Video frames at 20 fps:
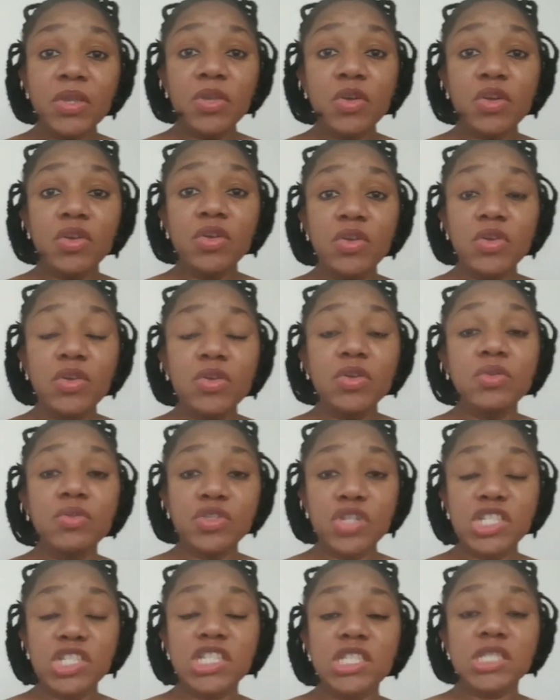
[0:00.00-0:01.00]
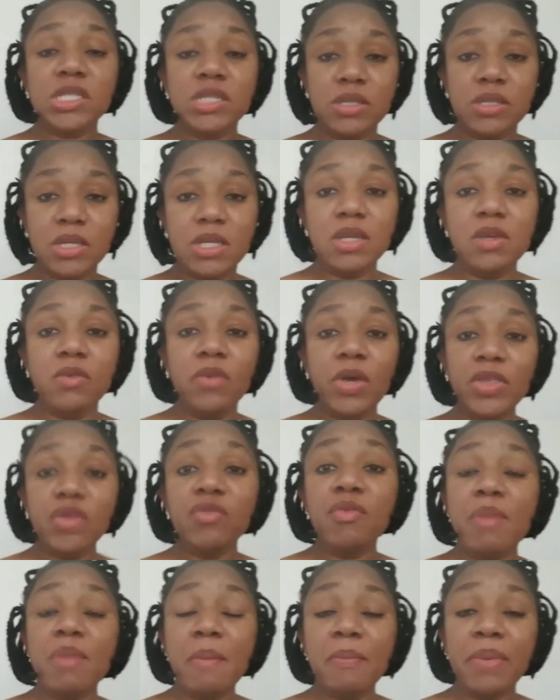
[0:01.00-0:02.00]
you just, when you
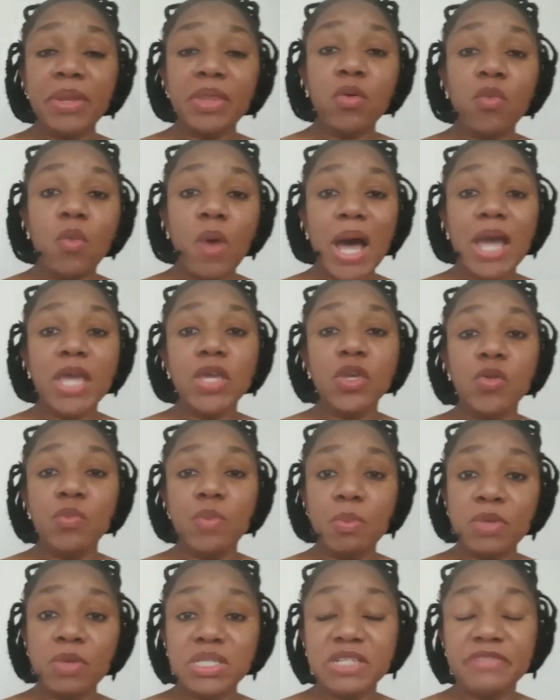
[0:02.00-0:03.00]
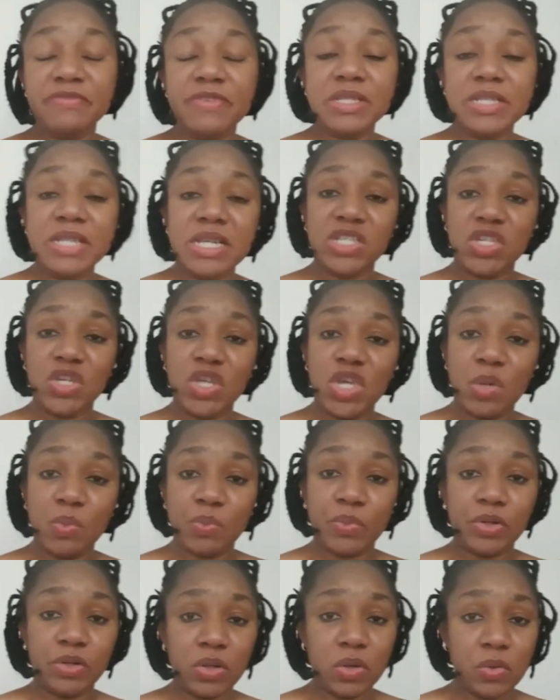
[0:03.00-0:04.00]
remember the why, you'll be motivated to
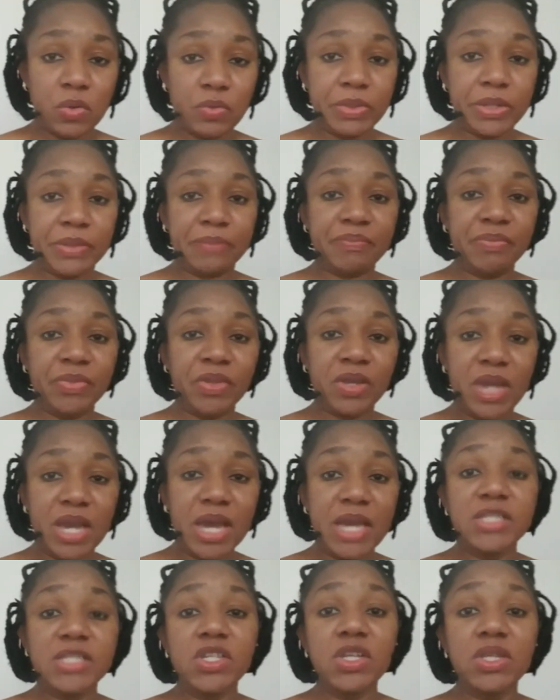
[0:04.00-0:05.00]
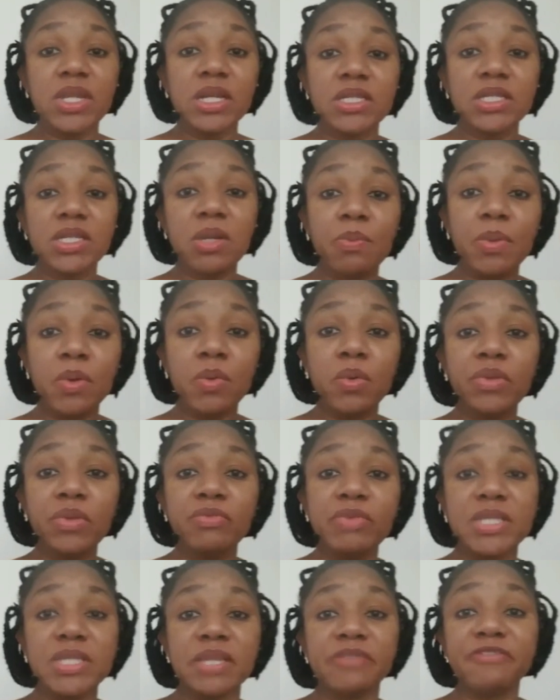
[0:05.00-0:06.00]
keep on going, okay? So that's number 1
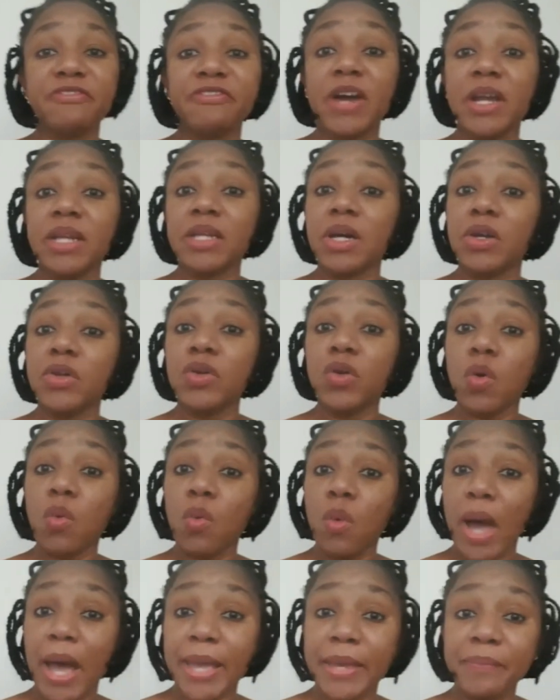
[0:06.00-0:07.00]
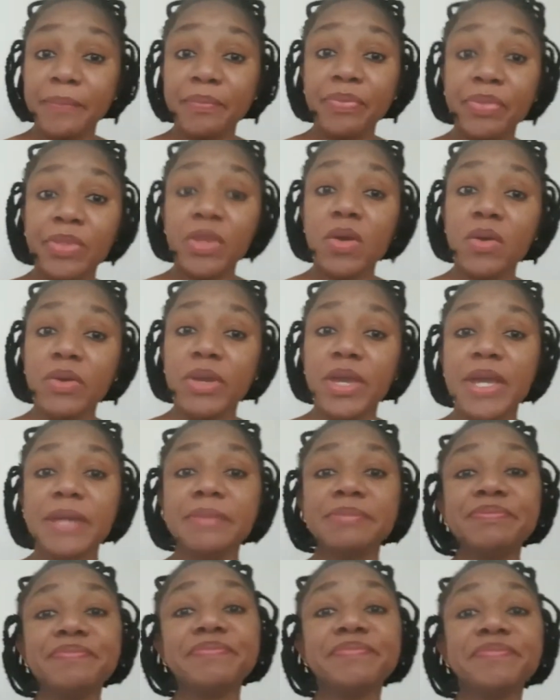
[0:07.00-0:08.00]
reason, find out your why,
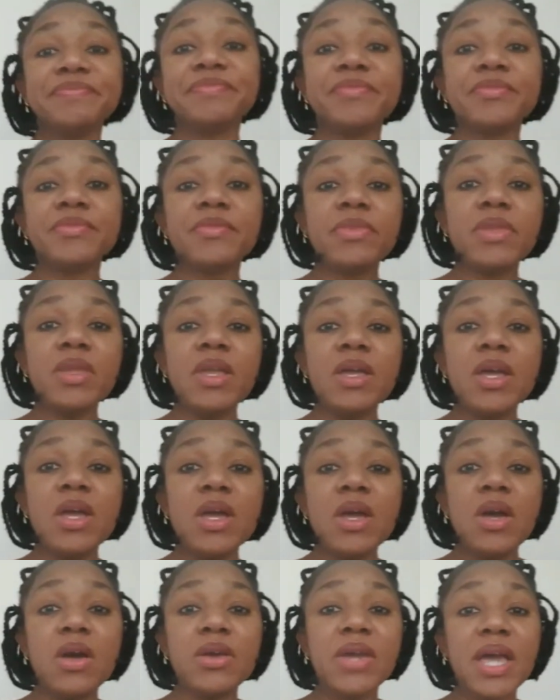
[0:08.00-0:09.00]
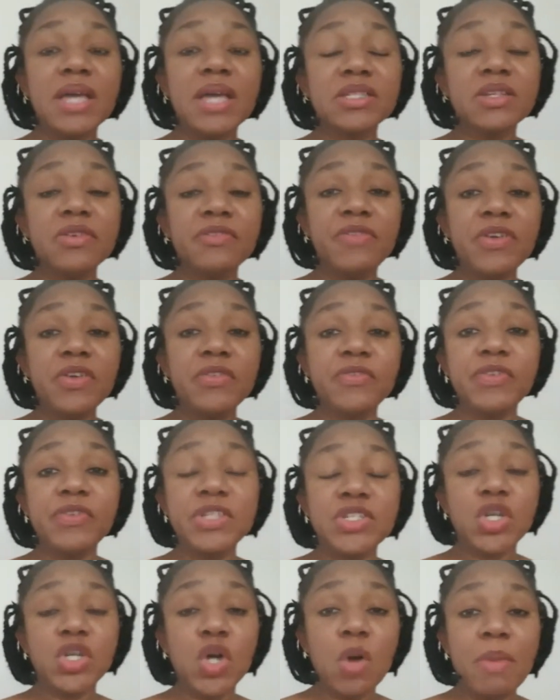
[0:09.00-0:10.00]
okay? Okay, and so feel free
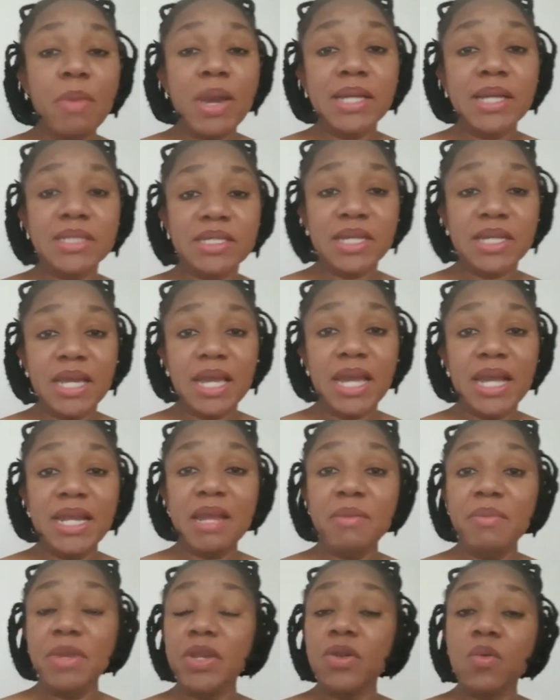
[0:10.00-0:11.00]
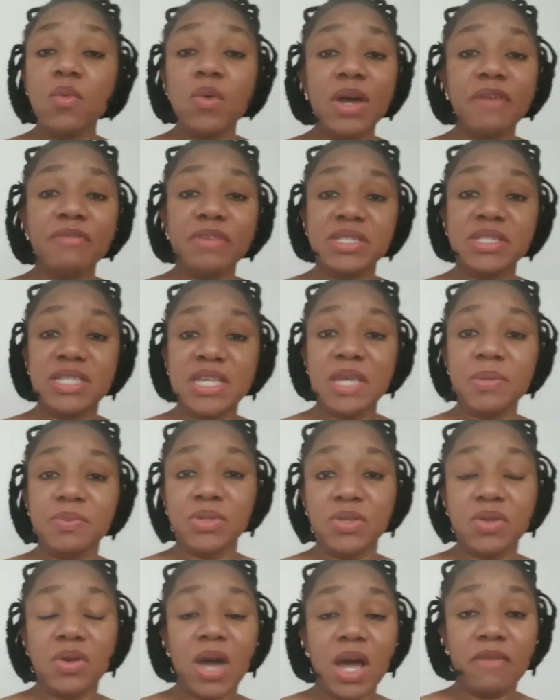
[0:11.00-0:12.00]
to comment, okay? And let me know whatever
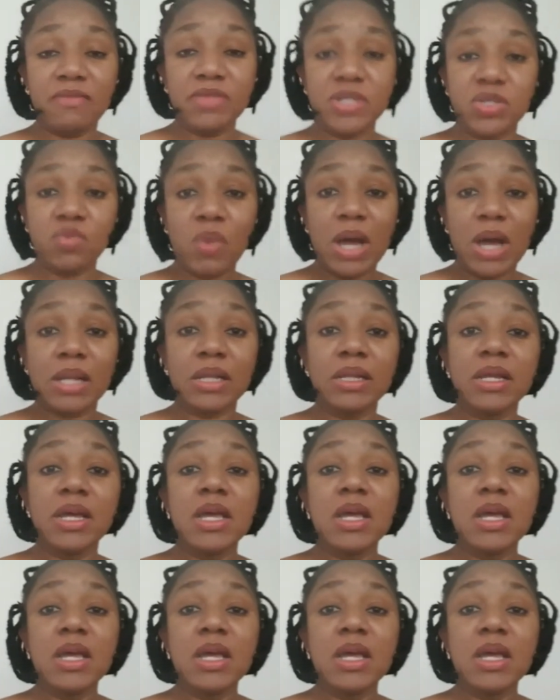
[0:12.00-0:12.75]
tips you have as well.